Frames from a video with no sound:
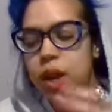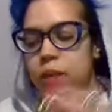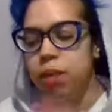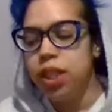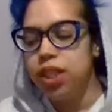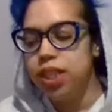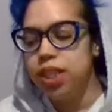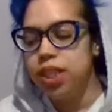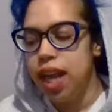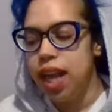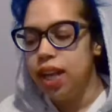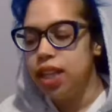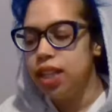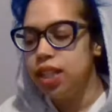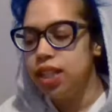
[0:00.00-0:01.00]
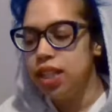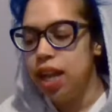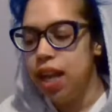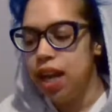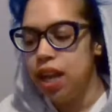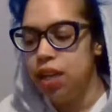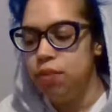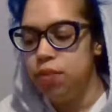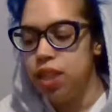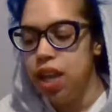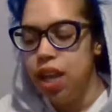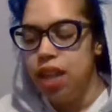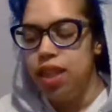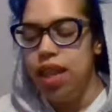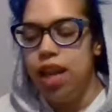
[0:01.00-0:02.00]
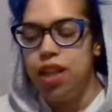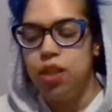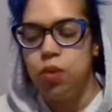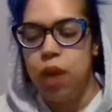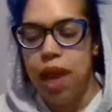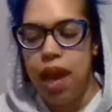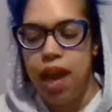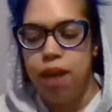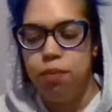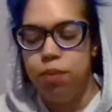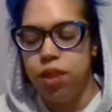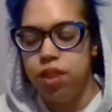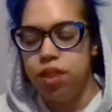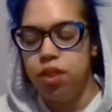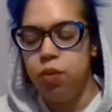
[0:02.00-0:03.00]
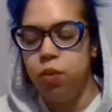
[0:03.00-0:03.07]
Because a lot of the times that is what happens.